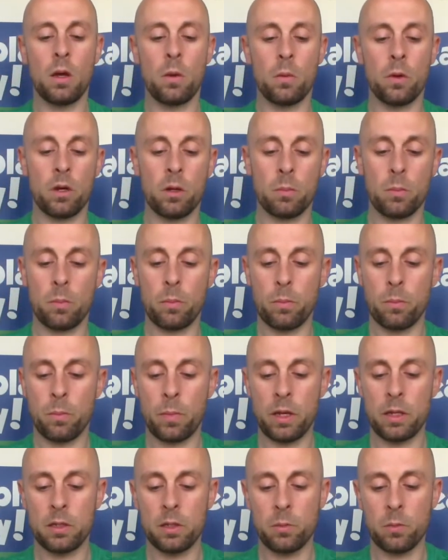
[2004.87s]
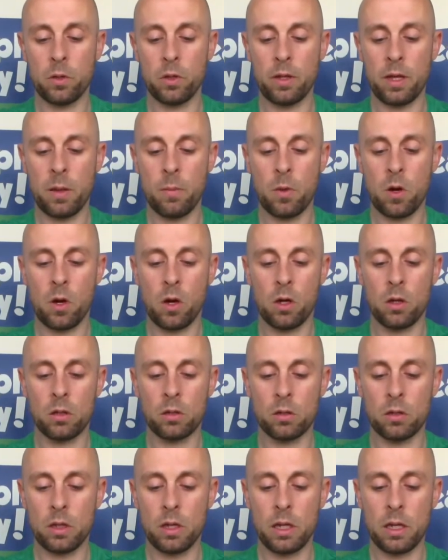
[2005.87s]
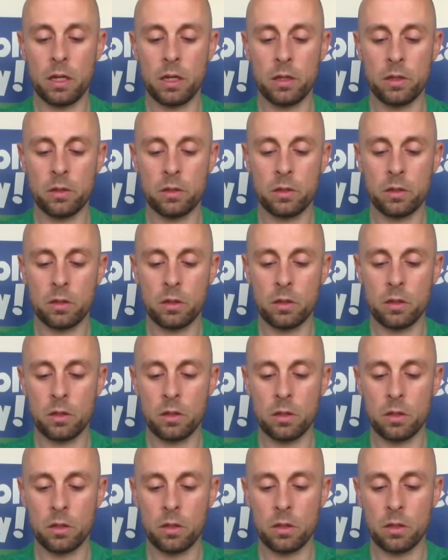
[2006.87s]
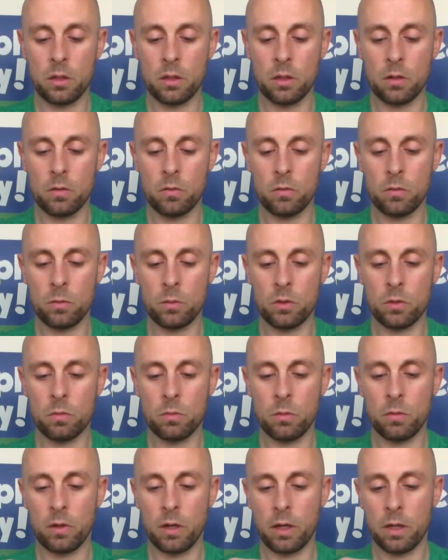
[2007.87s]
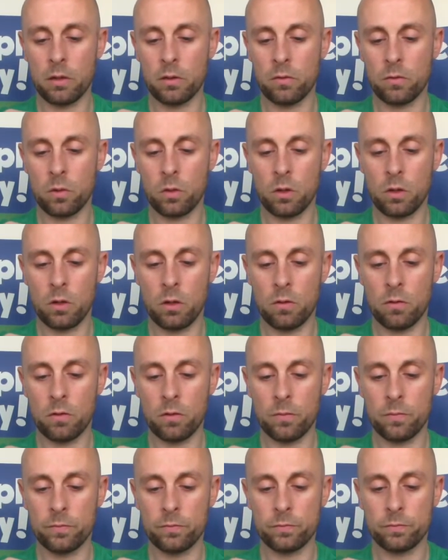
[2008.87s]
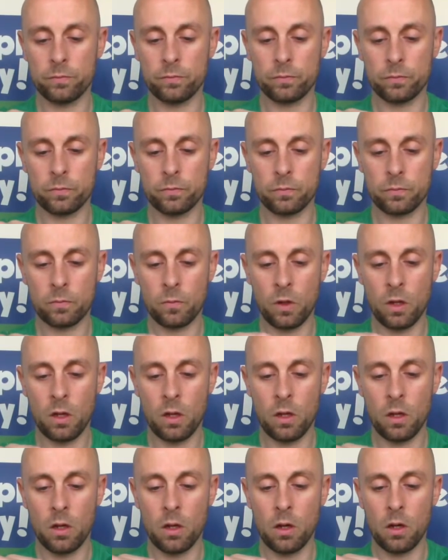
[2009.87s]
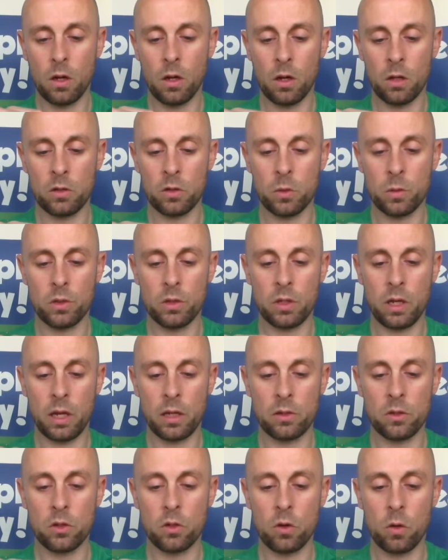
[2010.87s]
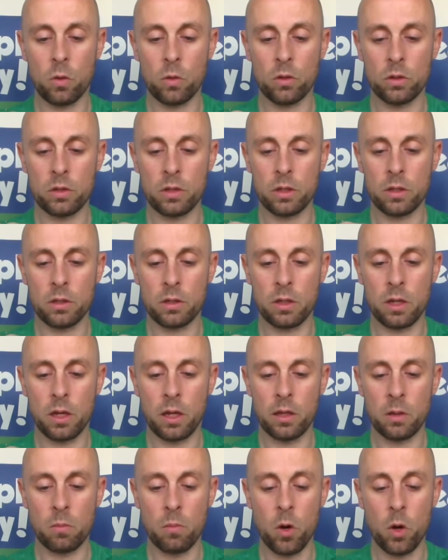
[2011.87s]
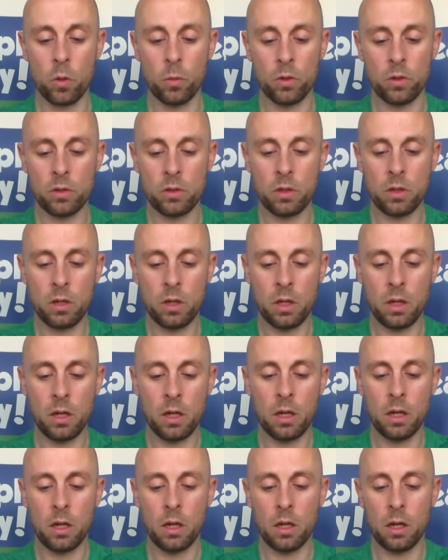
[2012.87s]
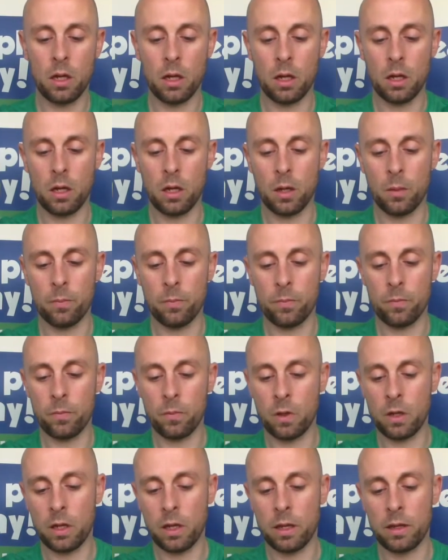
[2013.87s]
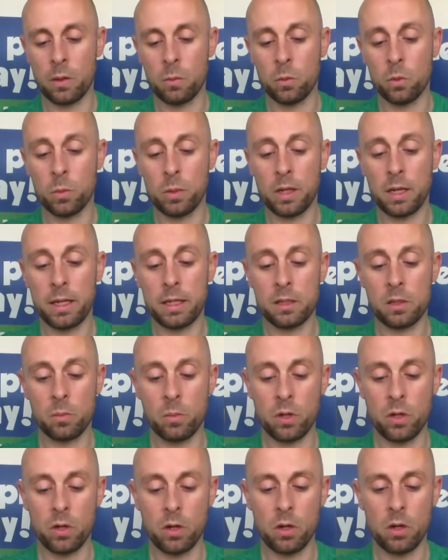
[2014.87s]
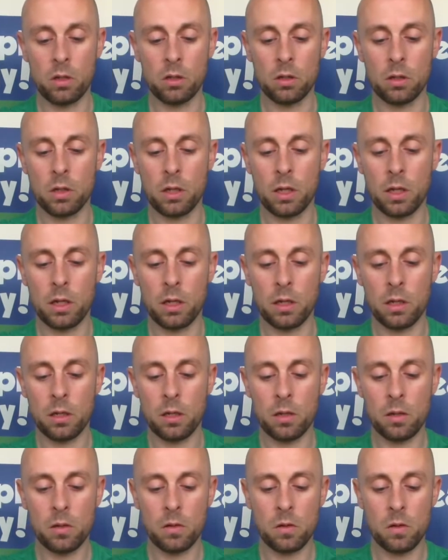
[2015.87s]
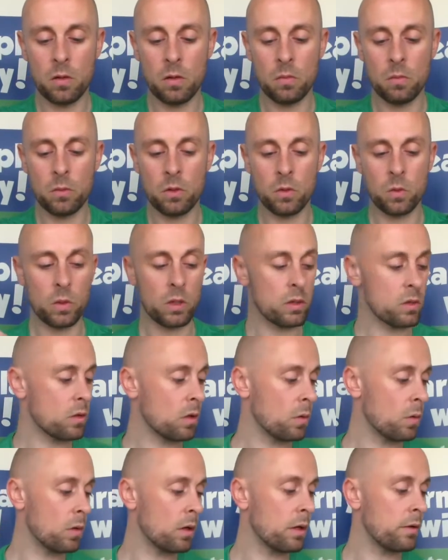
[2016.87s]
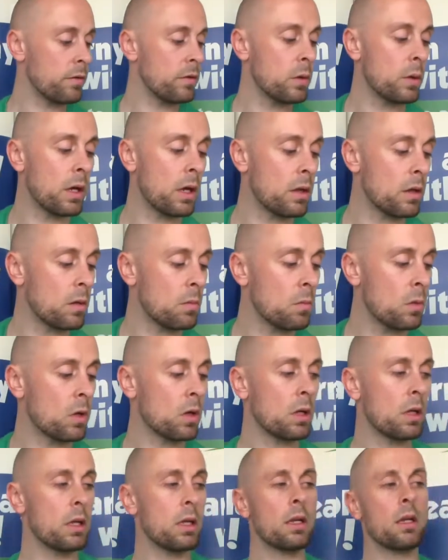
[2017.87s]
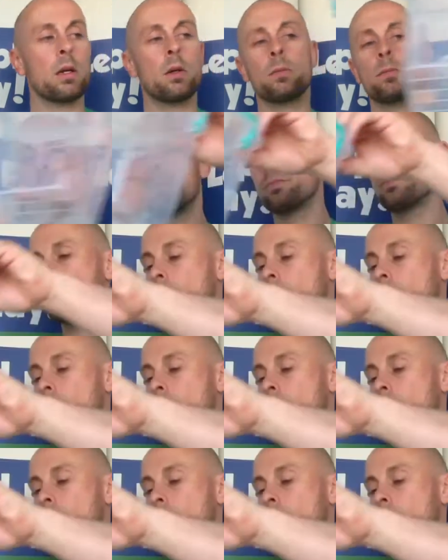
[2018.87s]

I'm going to basically put them on his, oops, my hand's fallen off, onto his as shoulders at the moment. And then we'll place a banana in between. So if you get the monkey now,